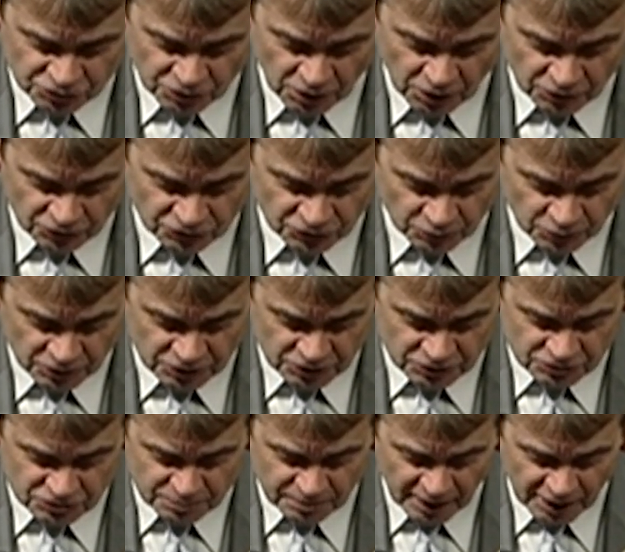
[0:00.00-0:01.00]
drones were
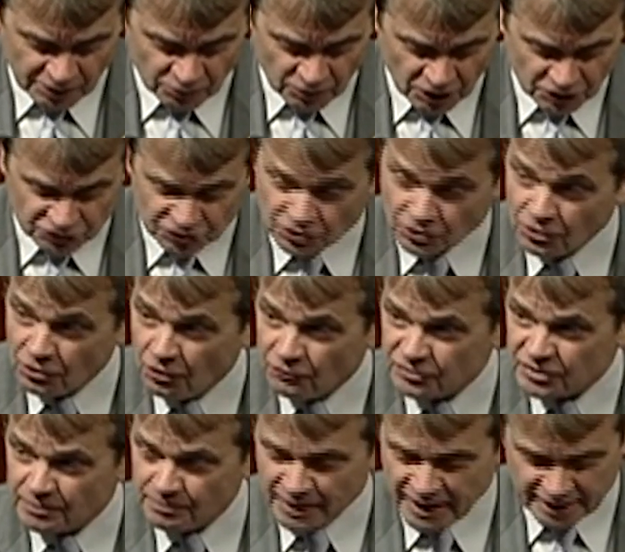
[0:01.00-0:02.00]
used by Russia
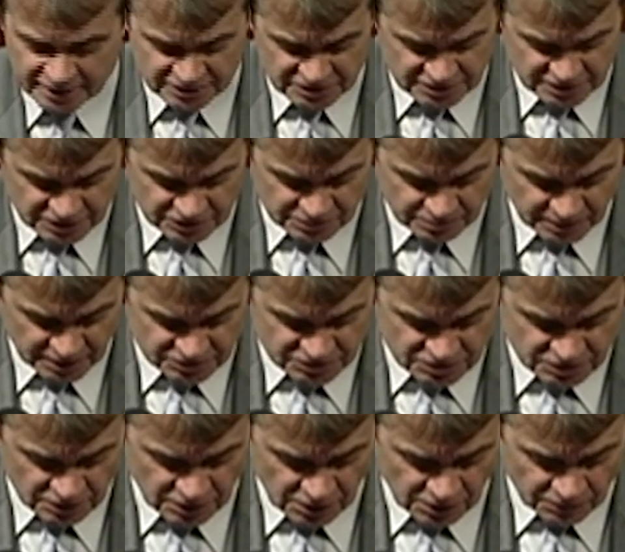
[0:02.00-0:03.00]
over the past 6
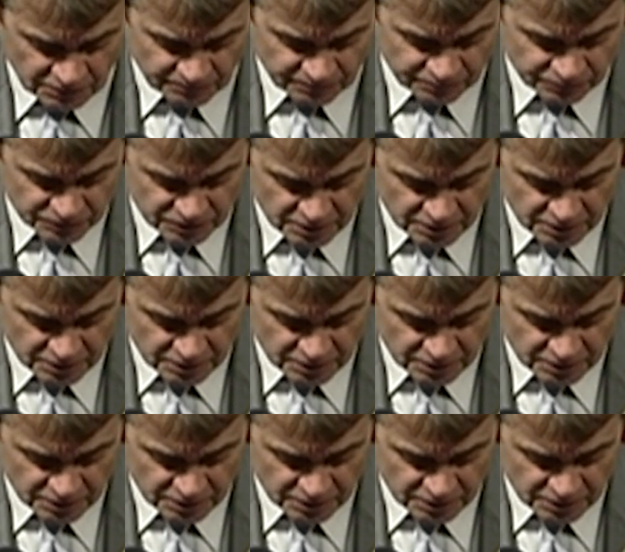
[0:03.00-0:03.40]
months alone.